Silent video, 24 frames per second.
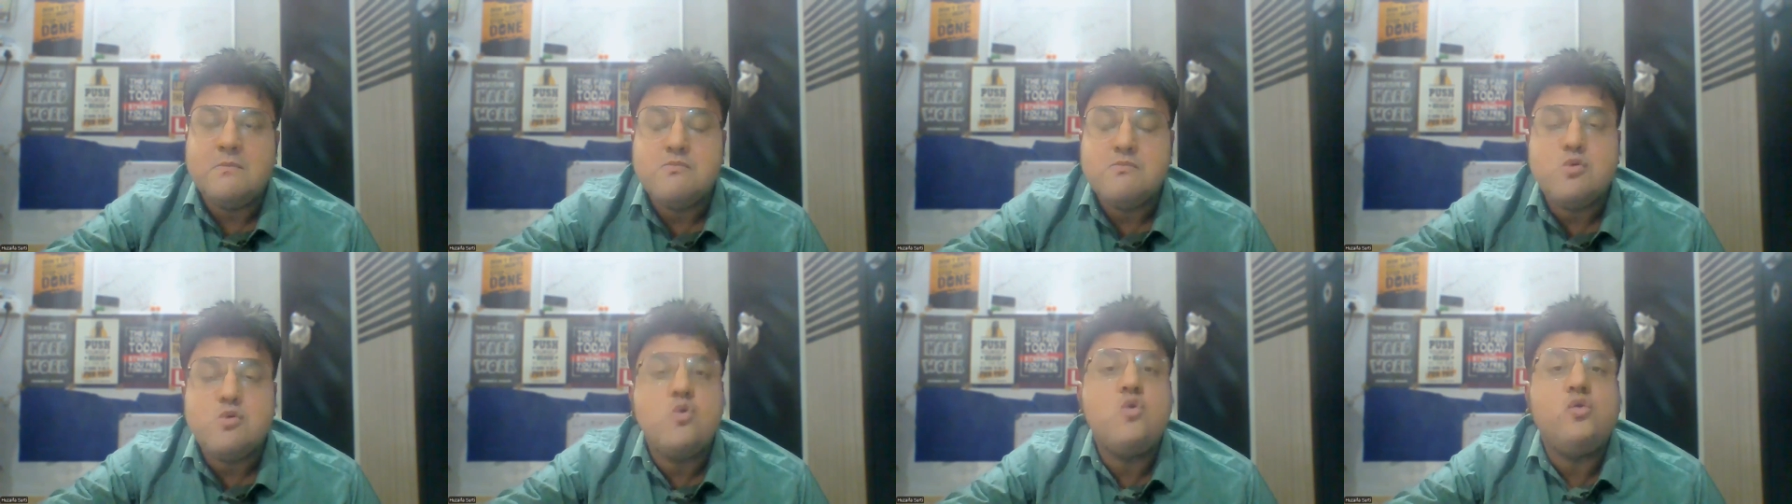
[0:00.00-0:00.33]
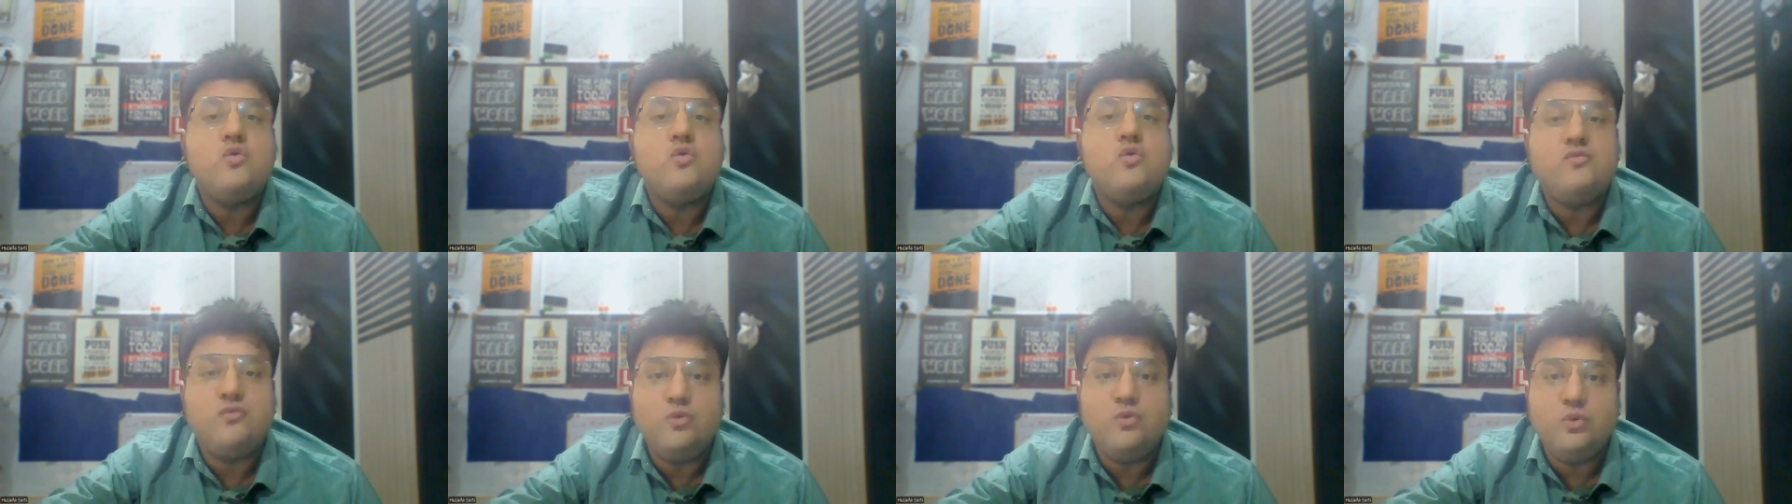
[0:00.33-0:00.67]

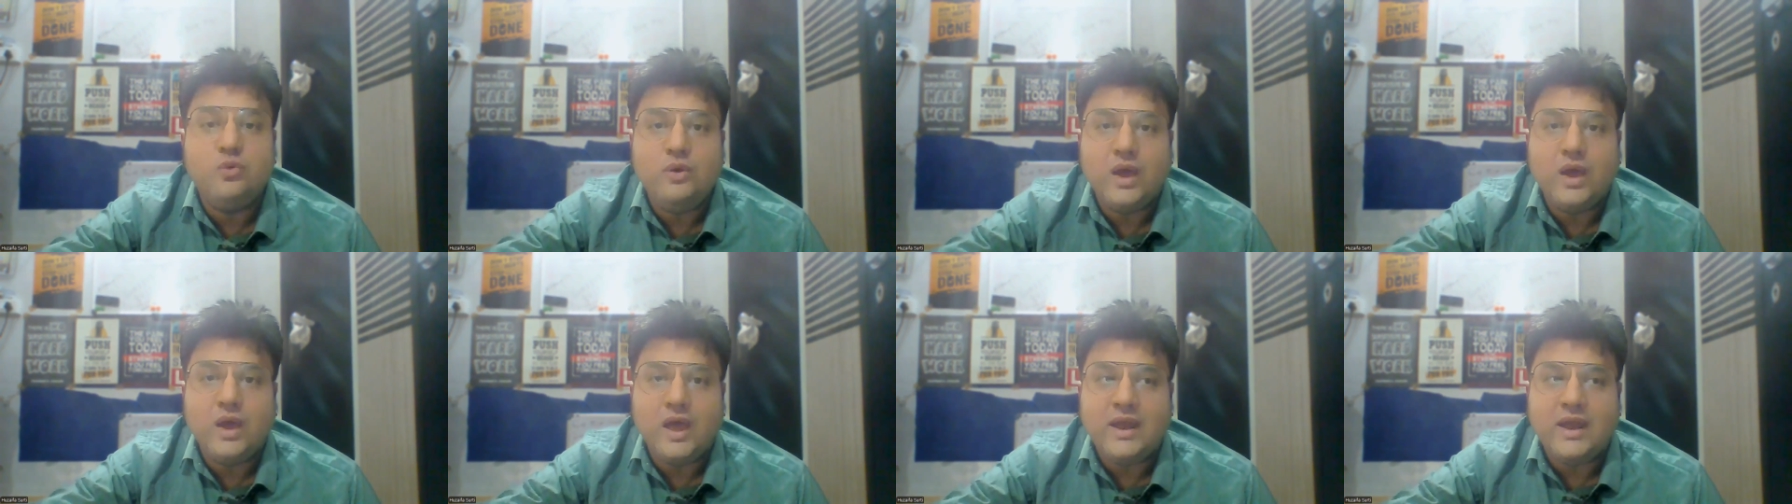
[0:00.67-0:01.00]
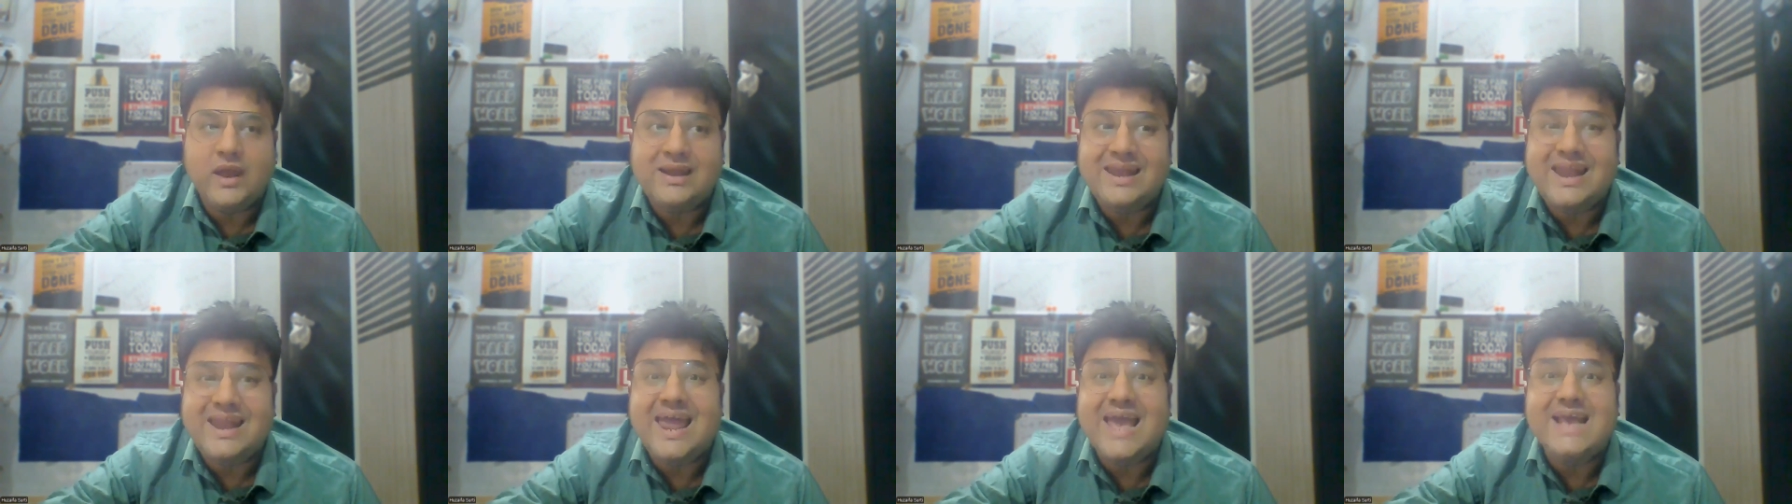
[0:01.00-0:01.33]
more food
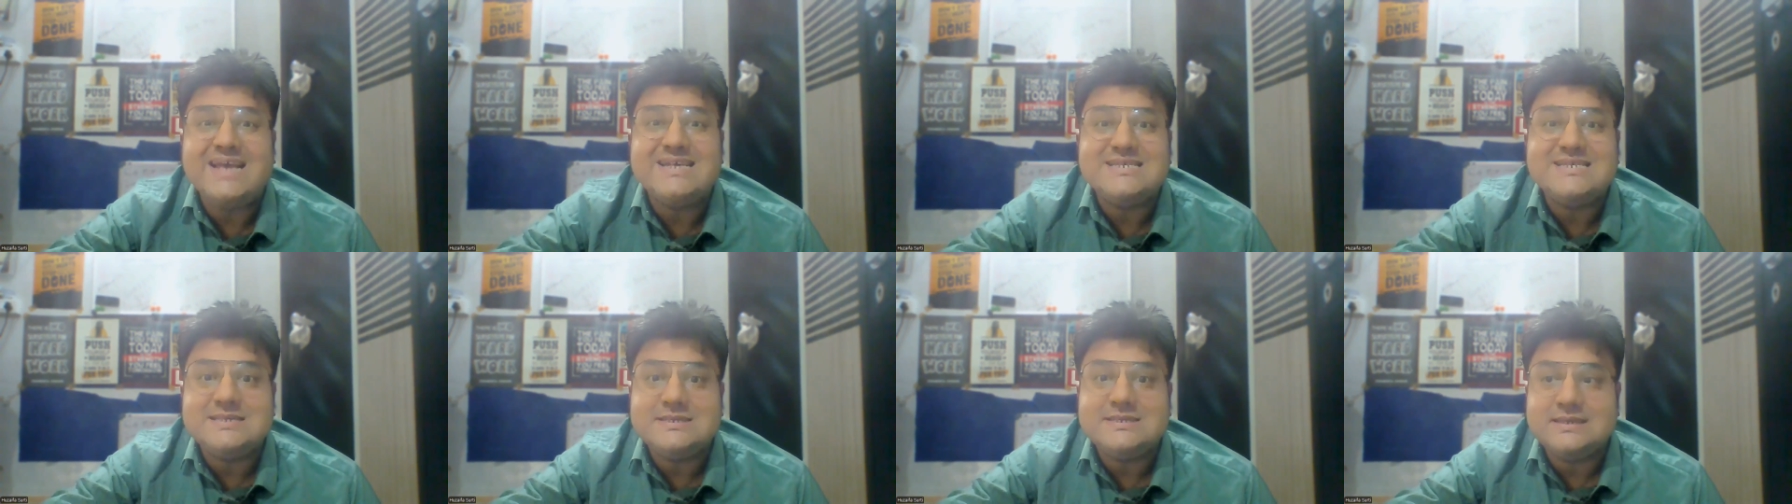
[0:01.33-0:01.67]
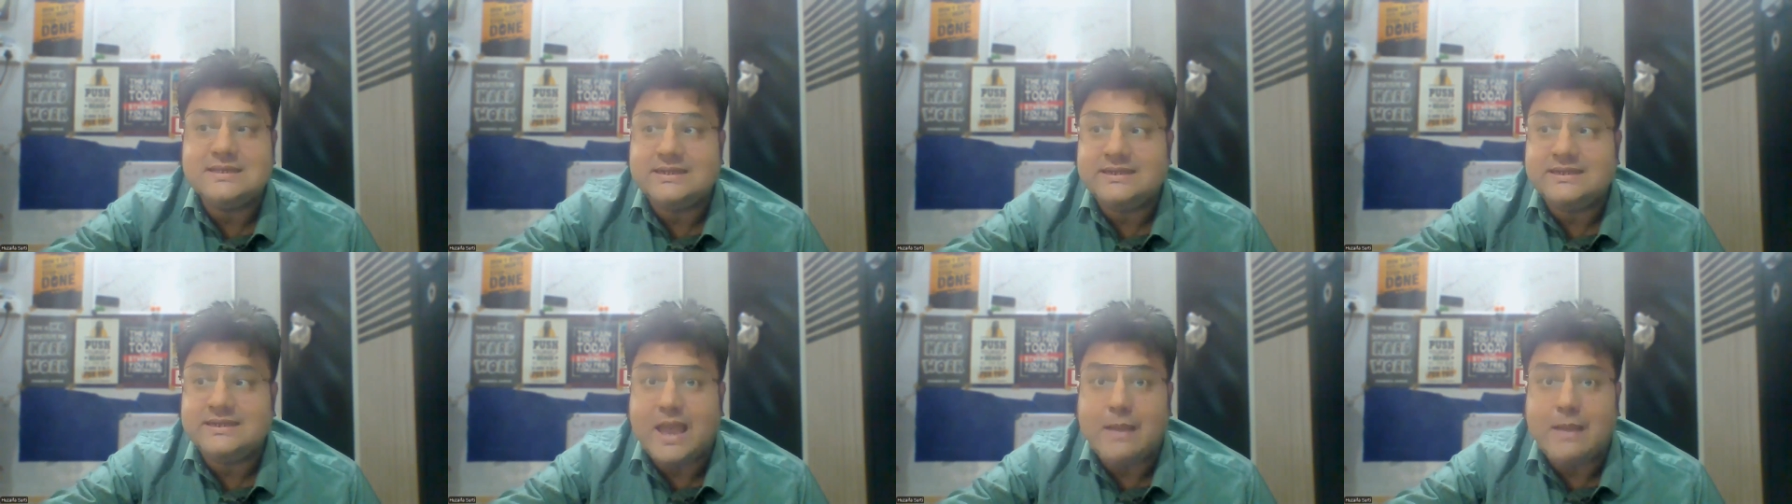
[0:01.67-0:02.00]
and
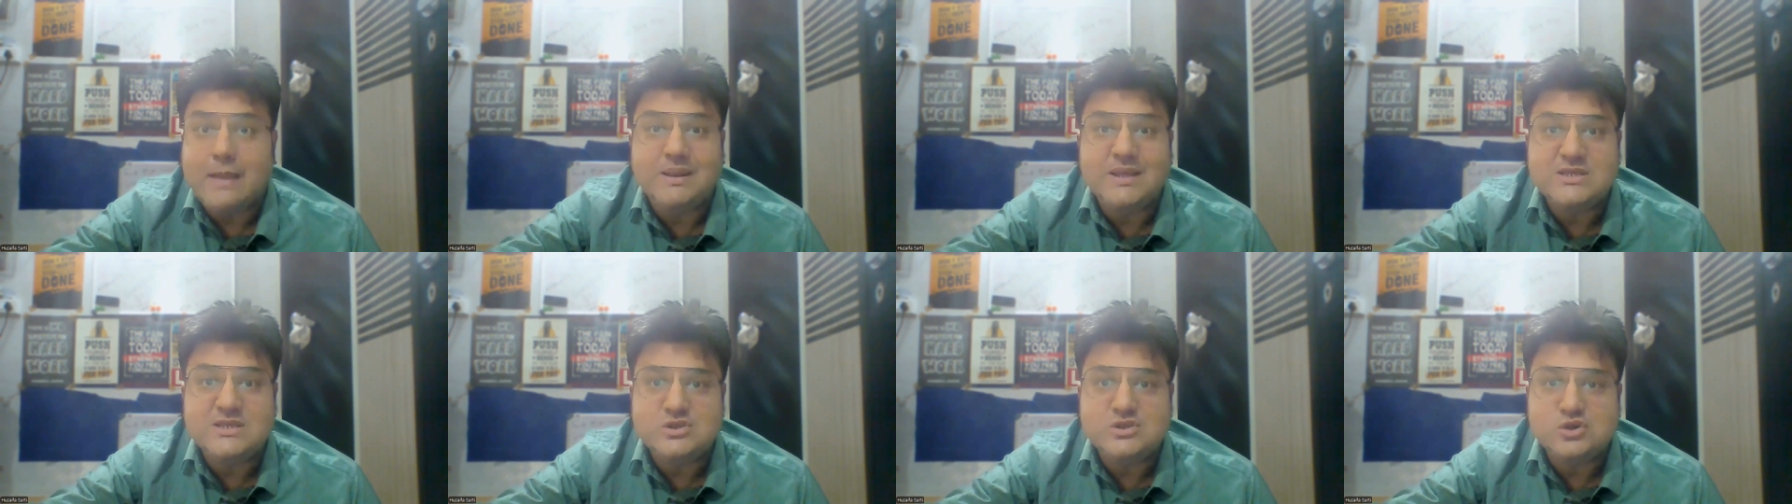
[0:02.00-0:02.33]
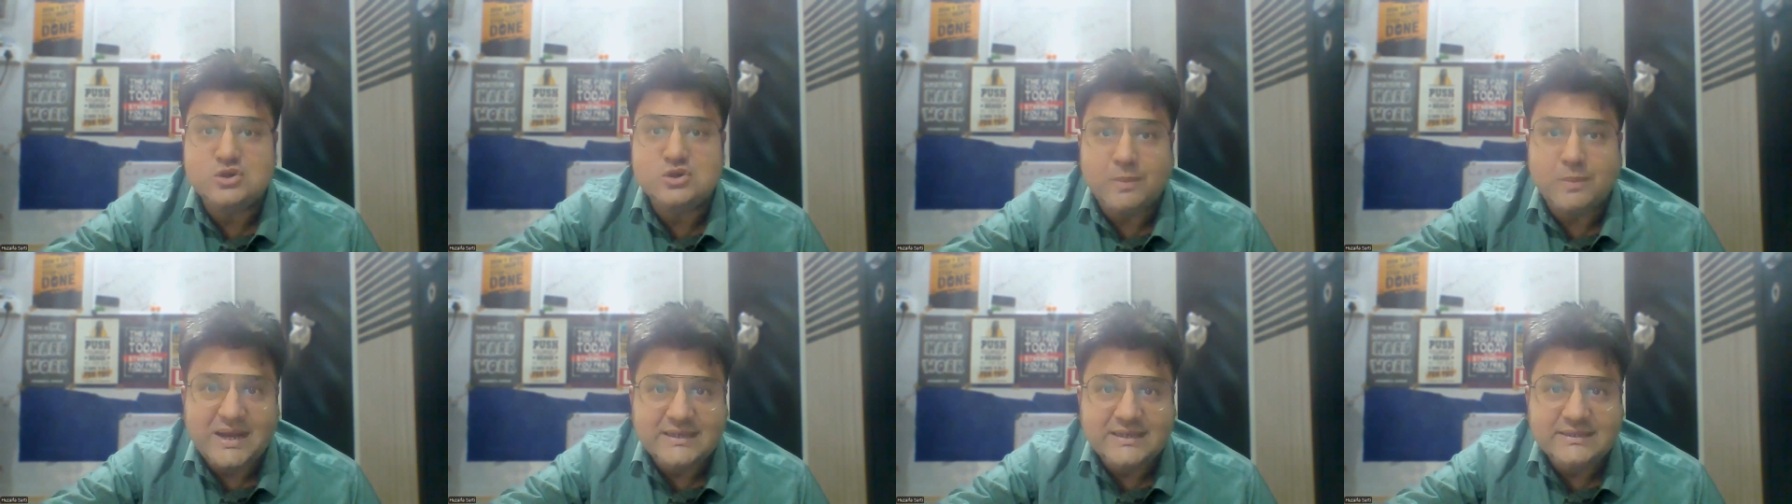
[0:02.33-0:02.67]
less
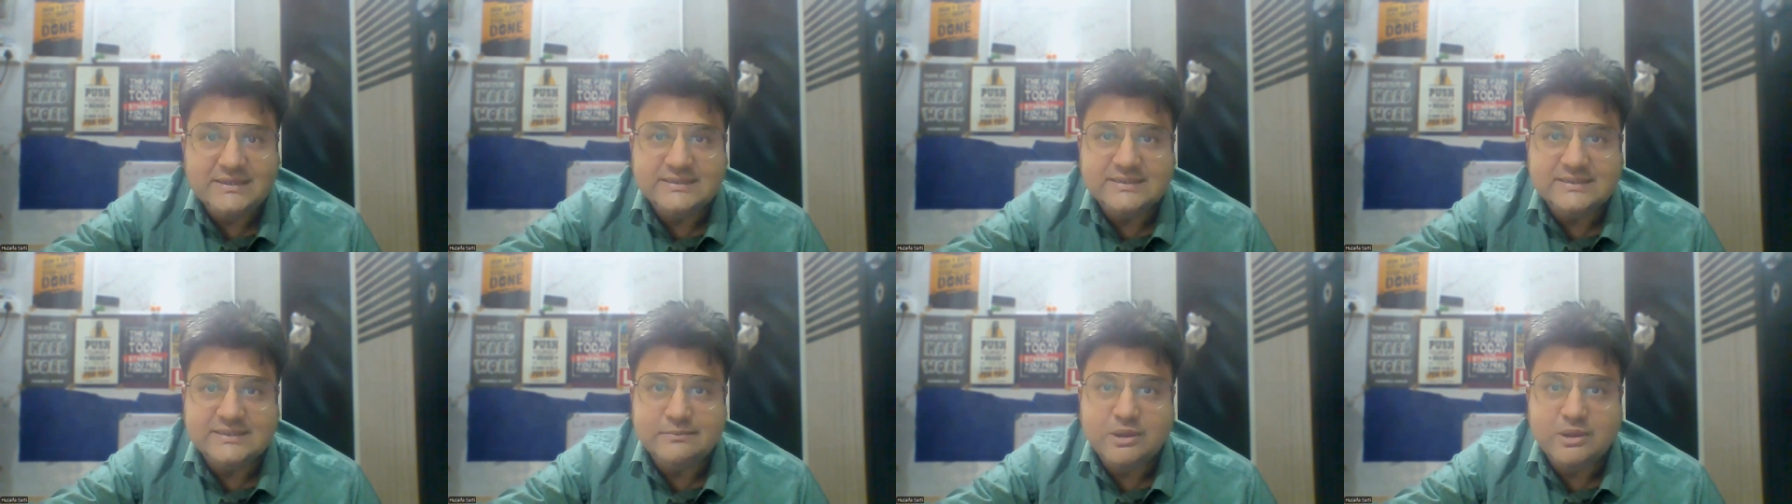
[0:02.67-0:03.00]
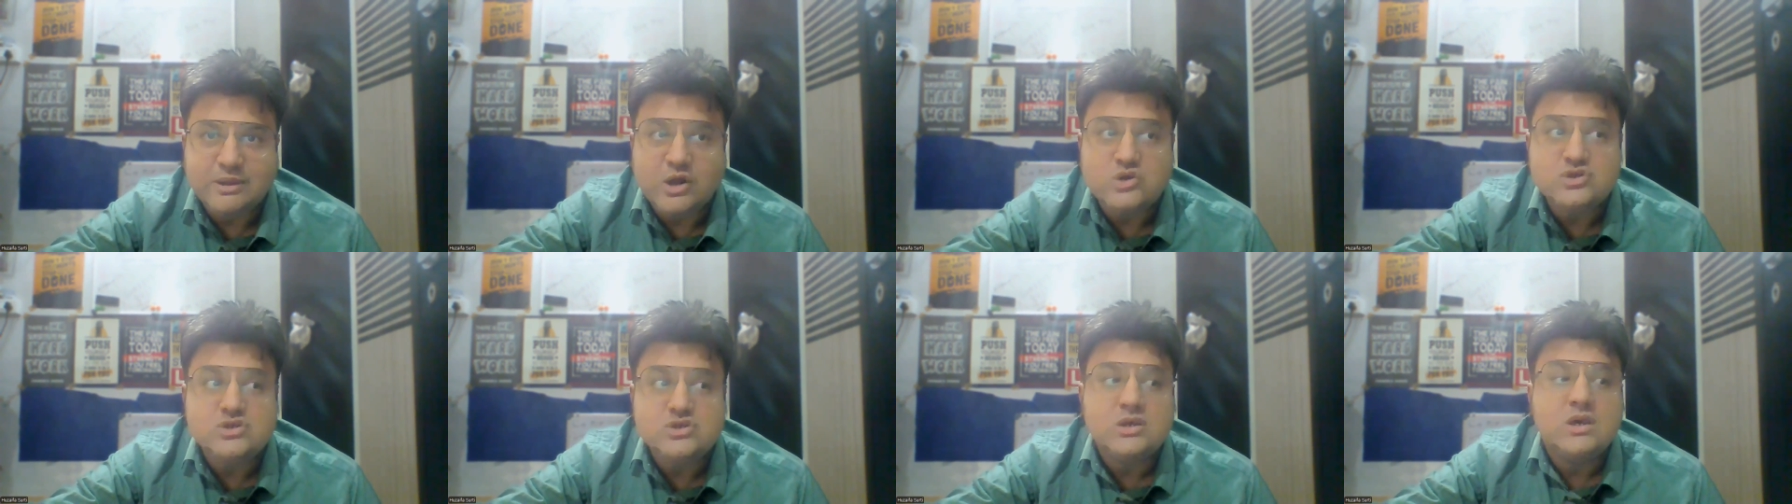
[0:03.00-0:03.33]
tablets or medicines
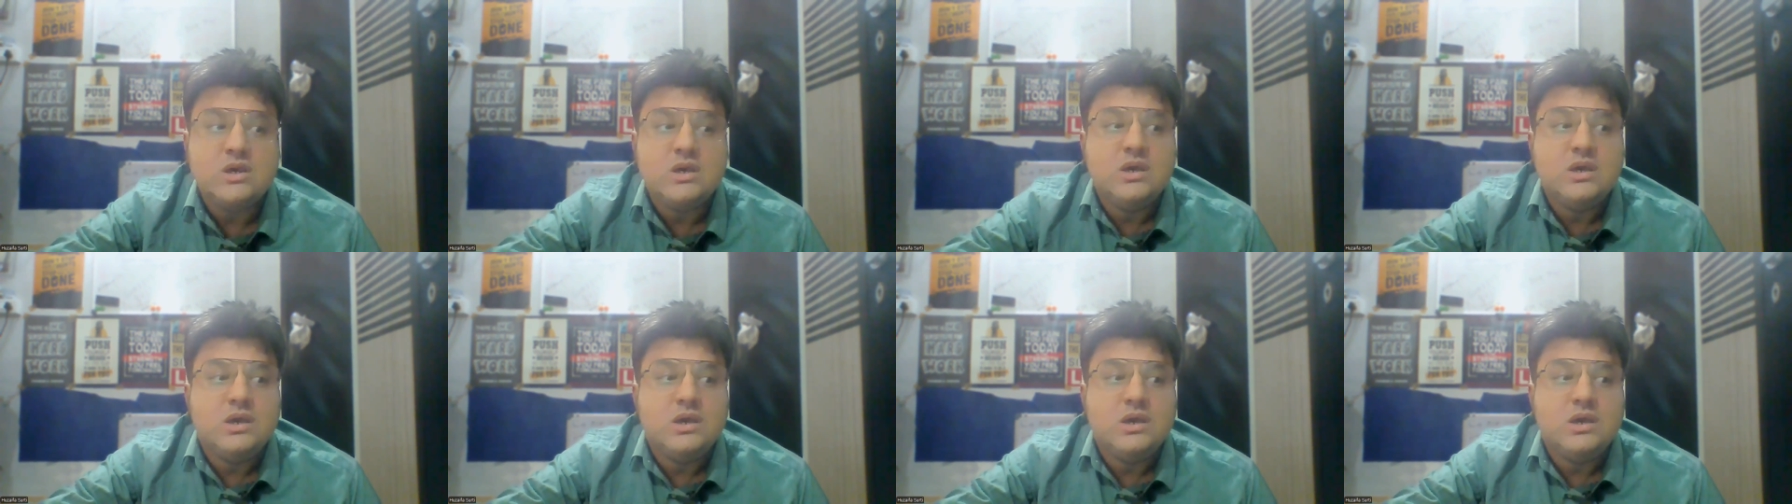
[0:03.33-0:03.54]
because